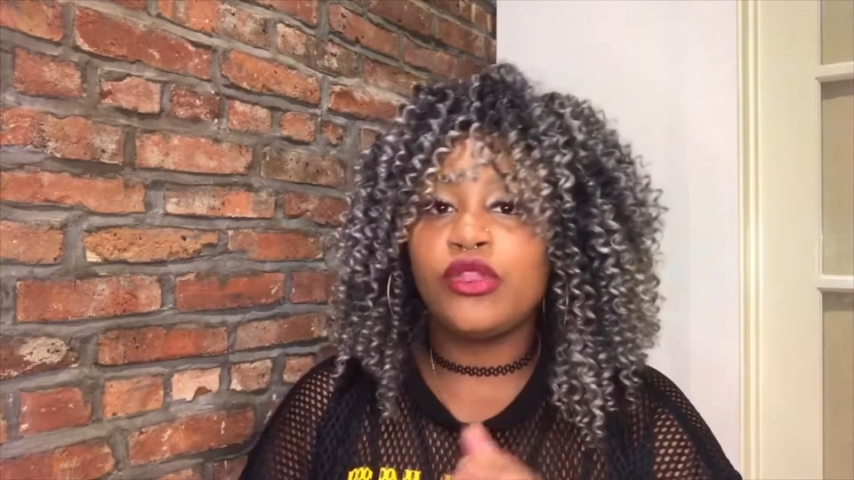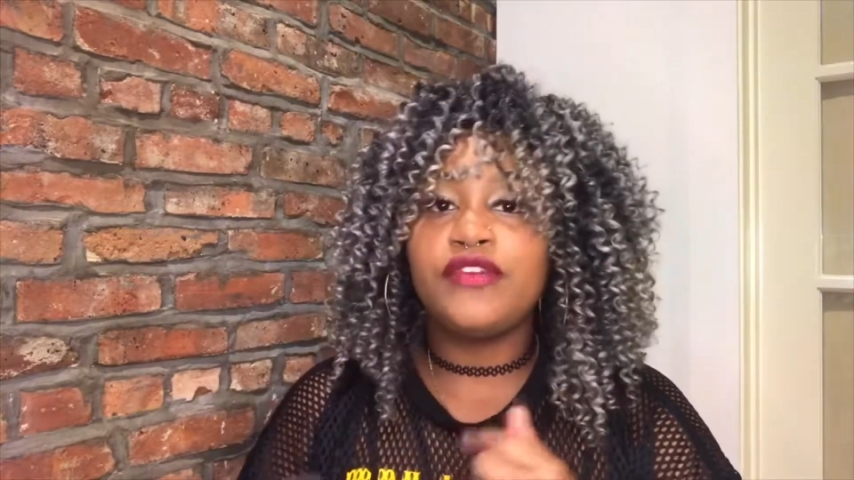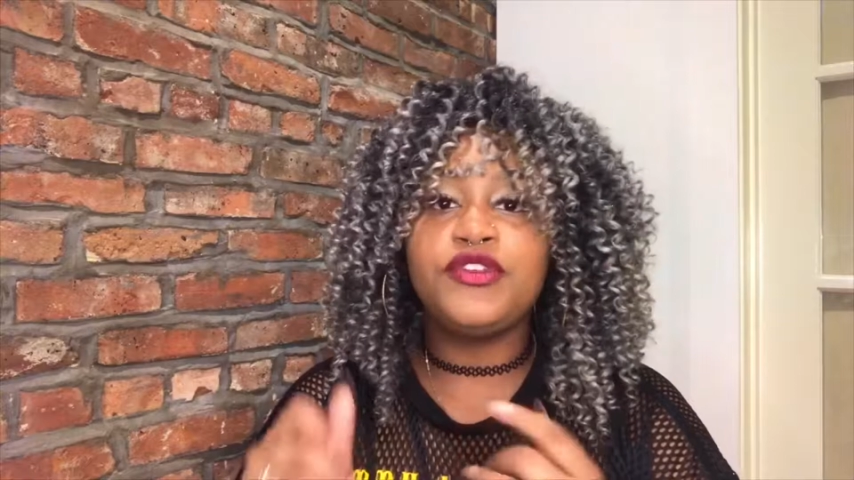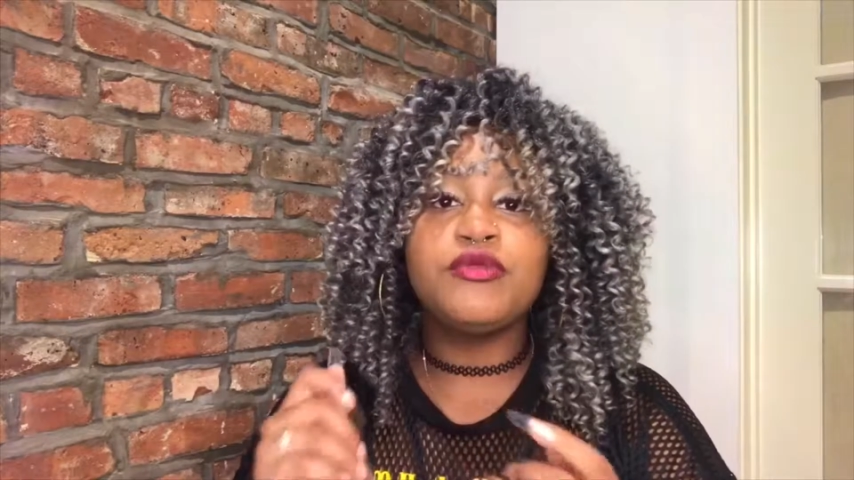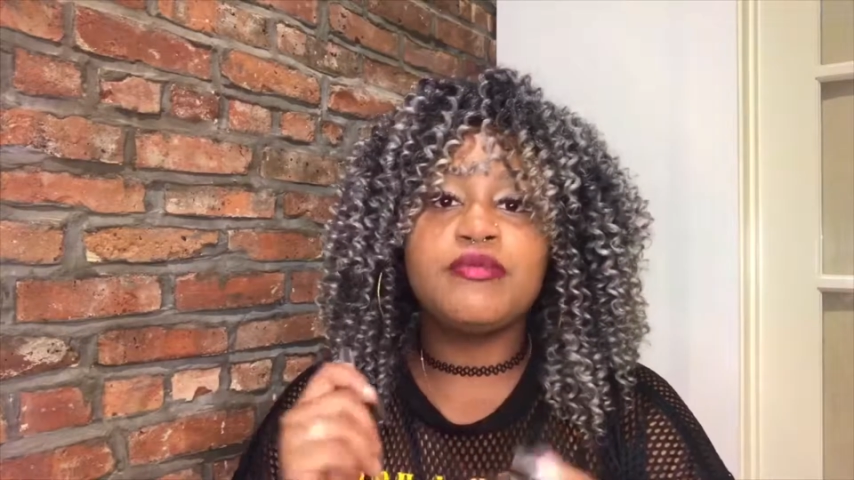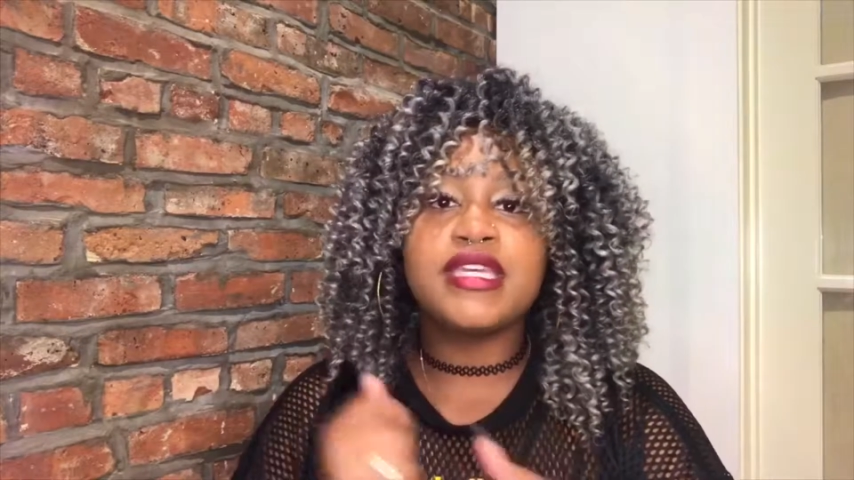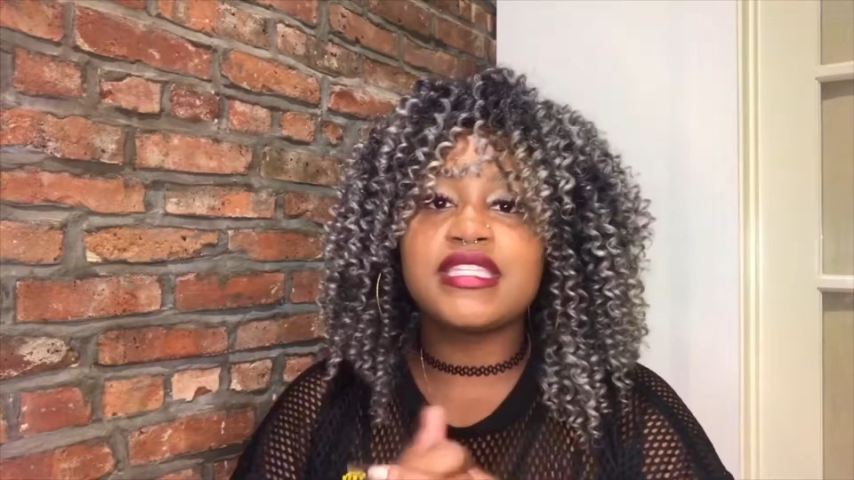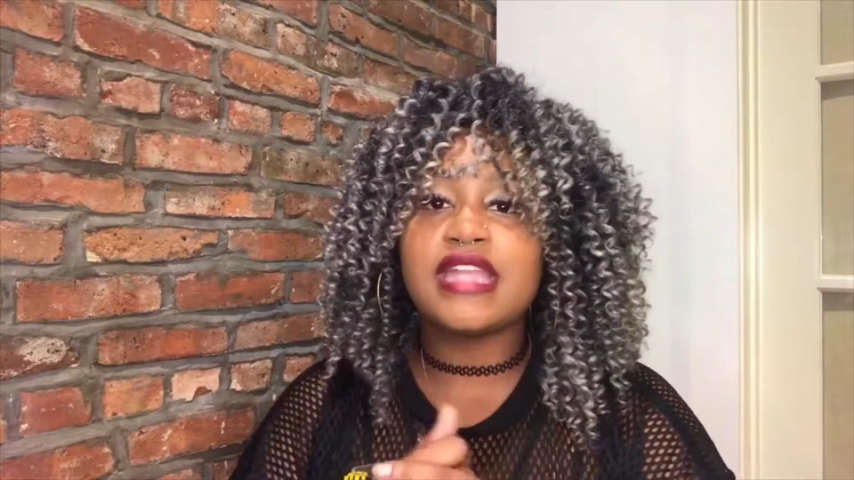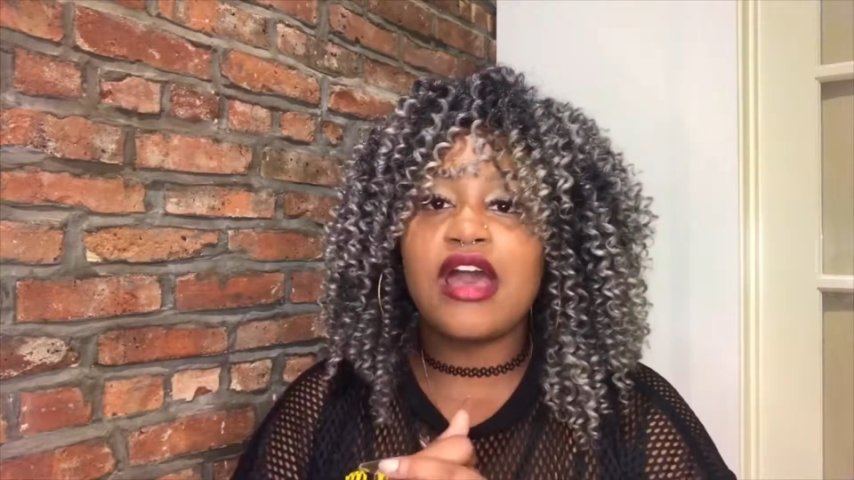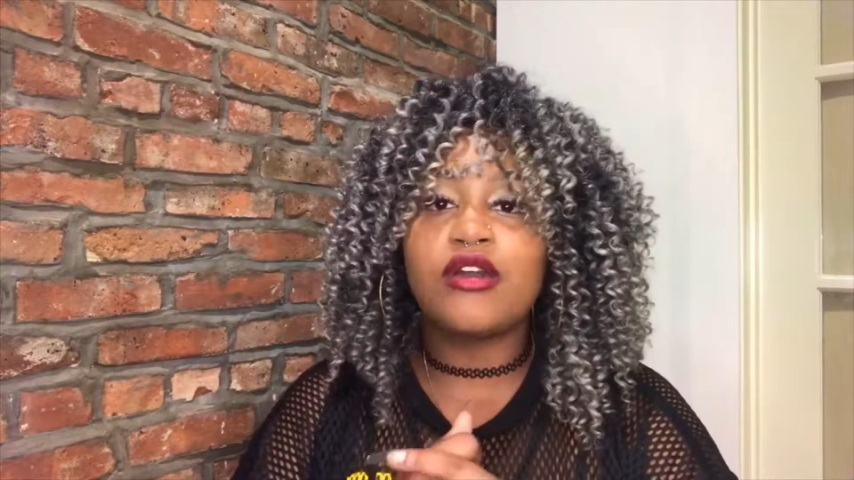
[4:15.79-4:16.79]
if you
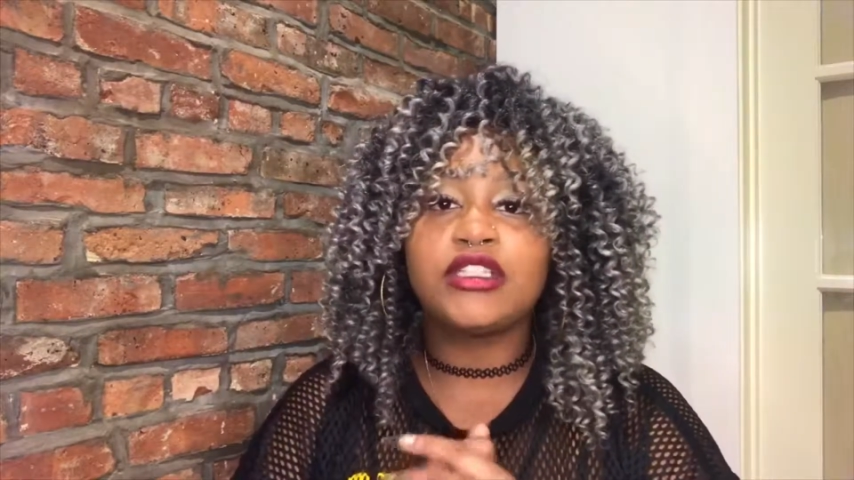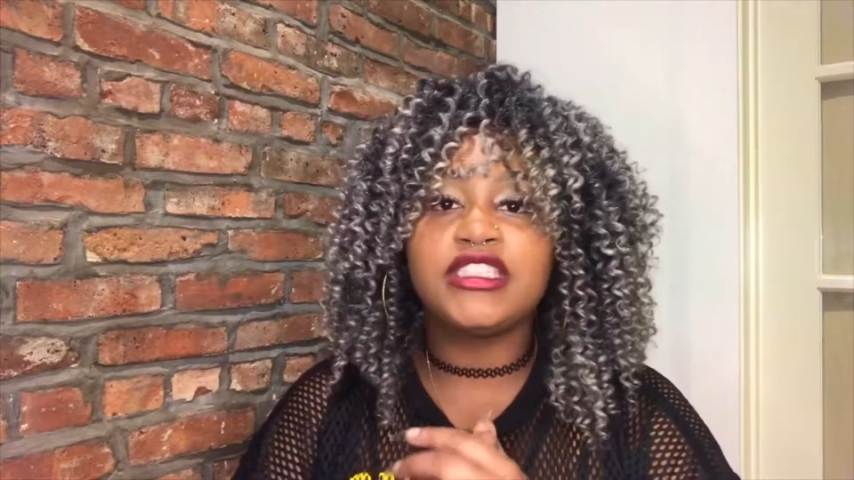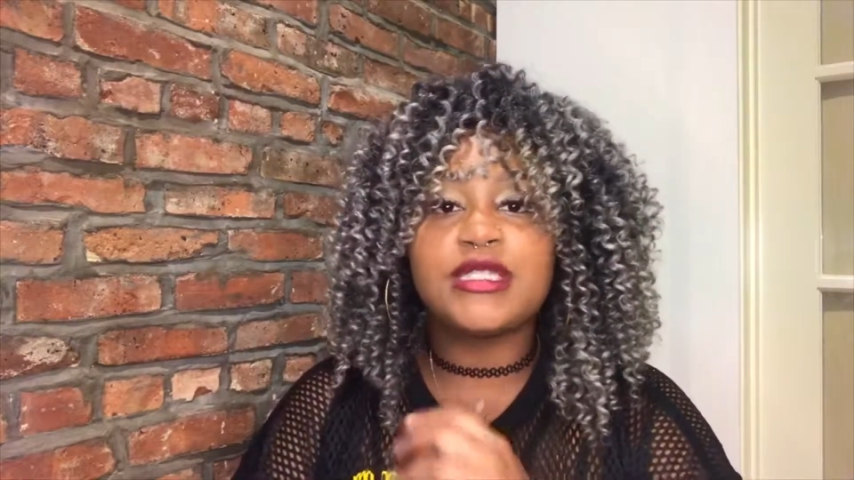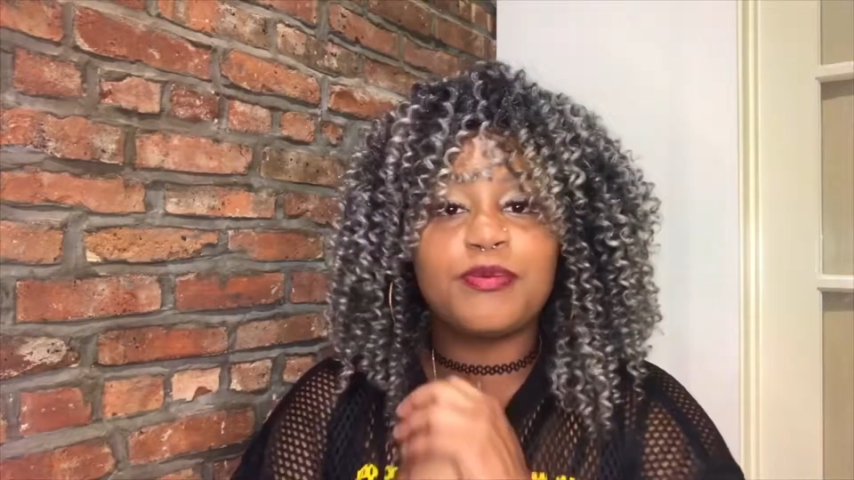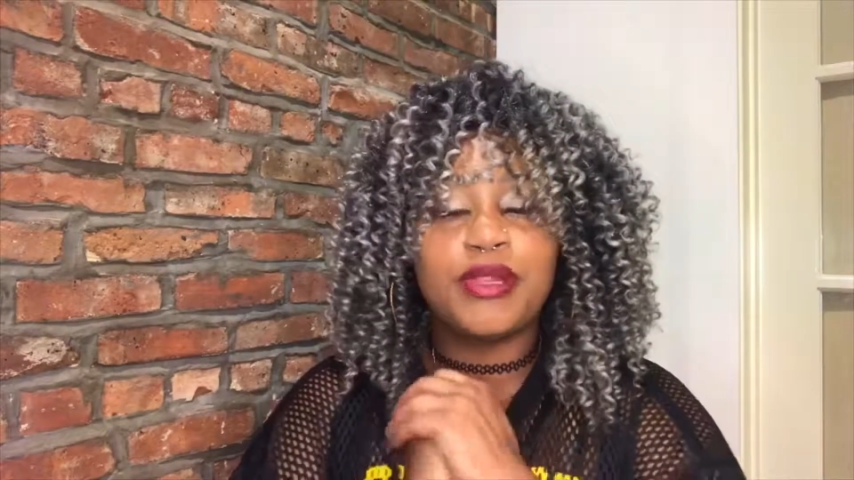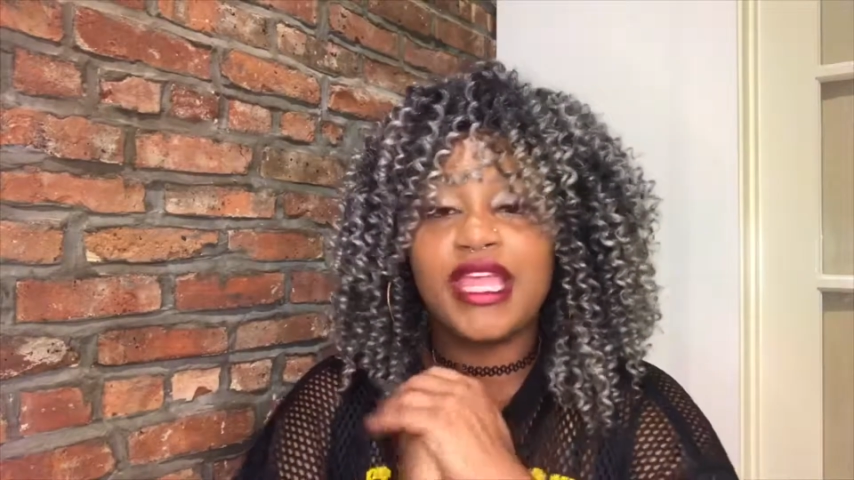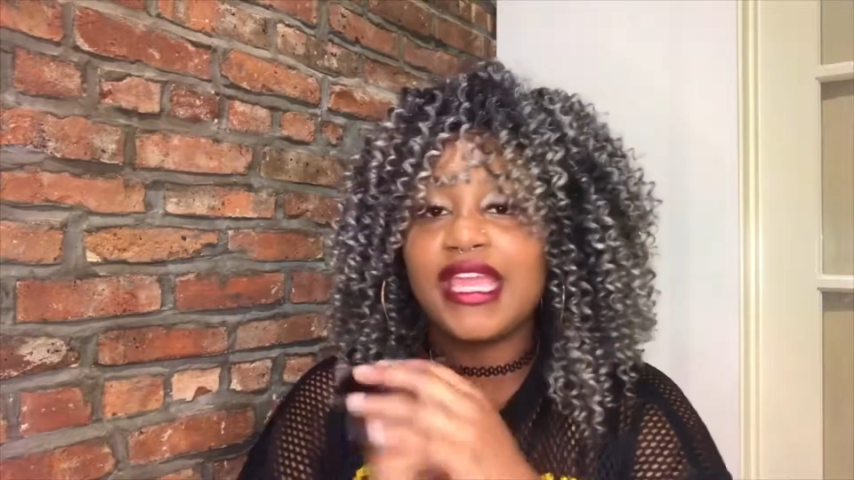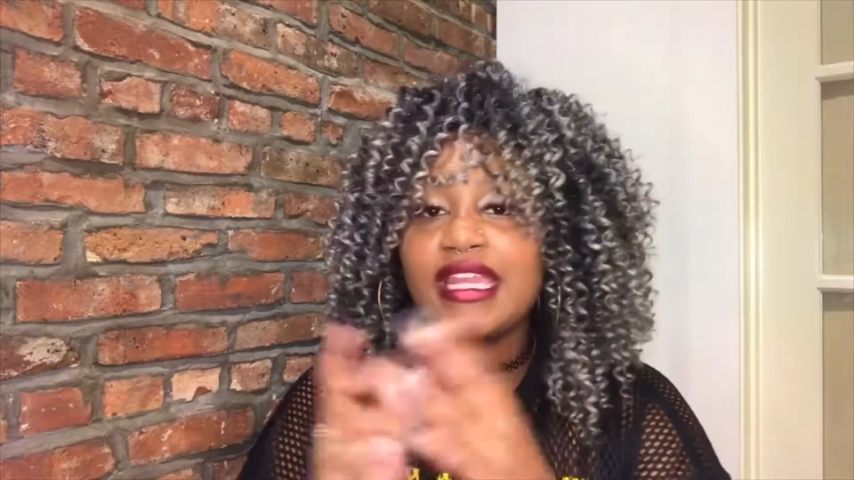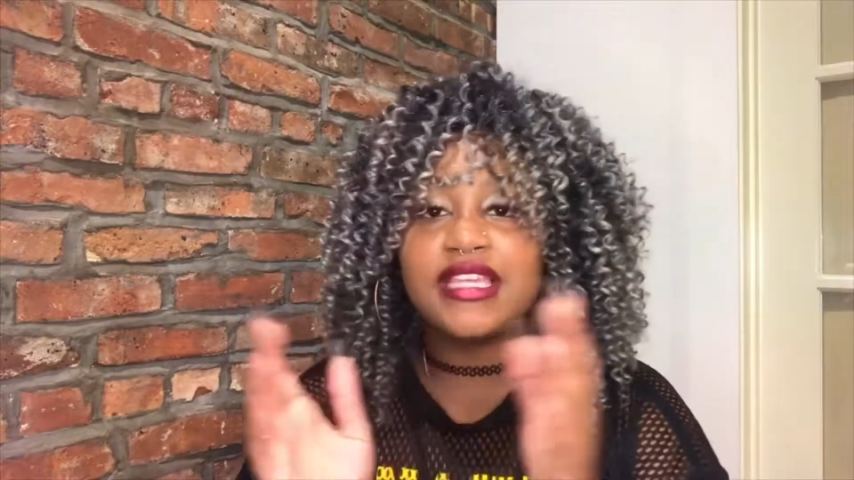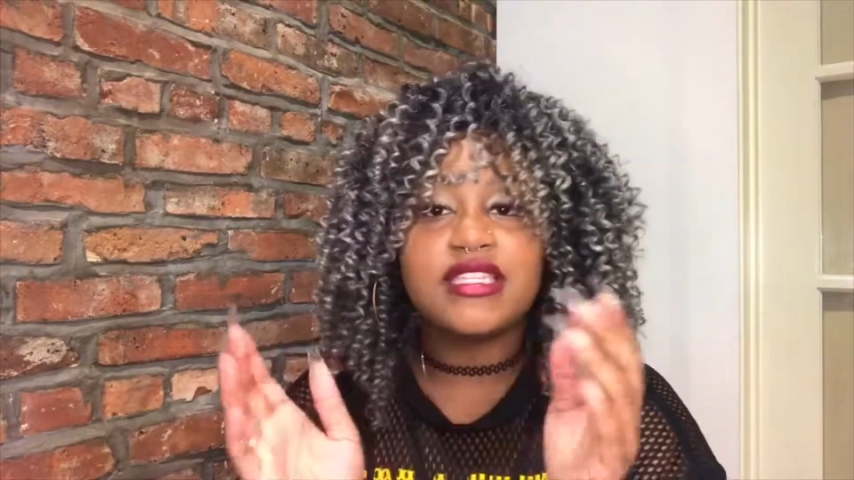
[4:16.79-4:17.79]
missed out on just
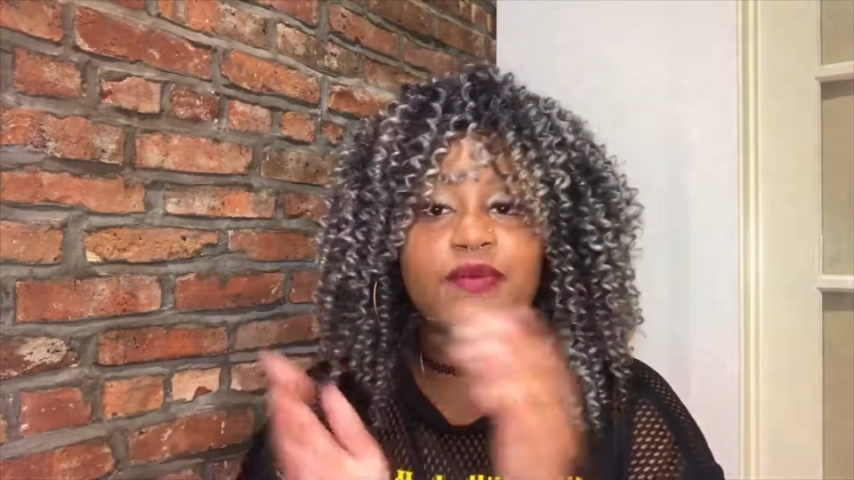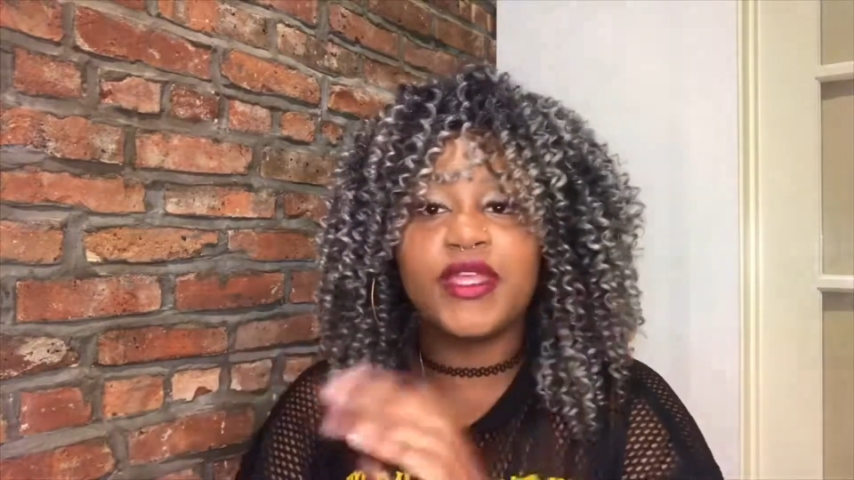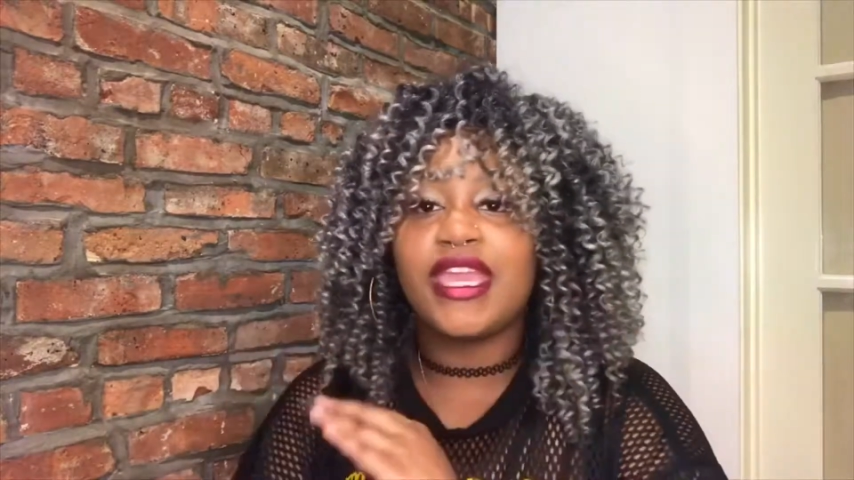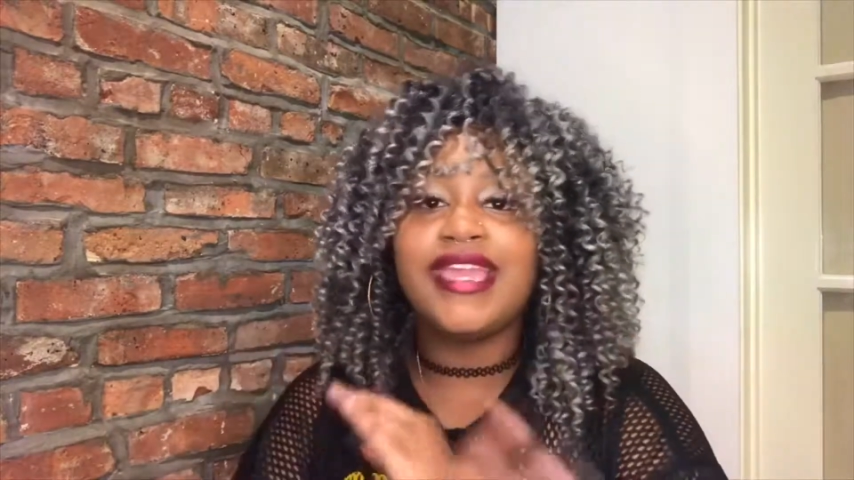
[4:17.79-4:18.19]
planning something,